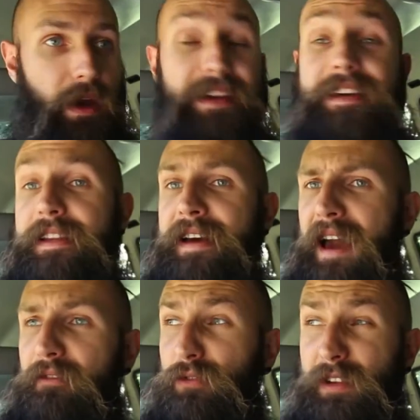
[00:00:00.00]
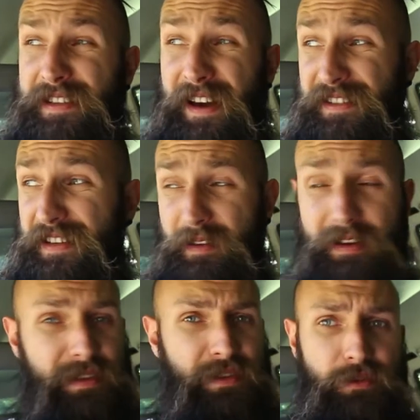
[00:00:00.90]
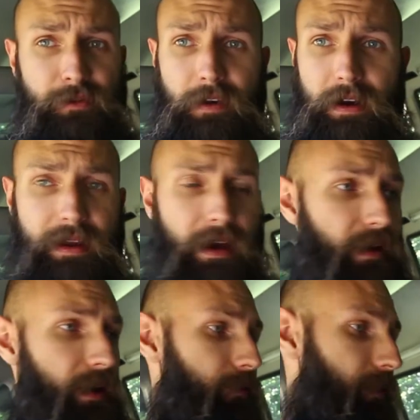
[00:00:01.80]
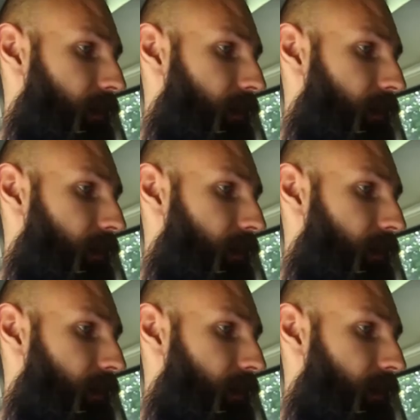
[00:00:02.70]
Heat I haven't really tested because it's too fucking hot out.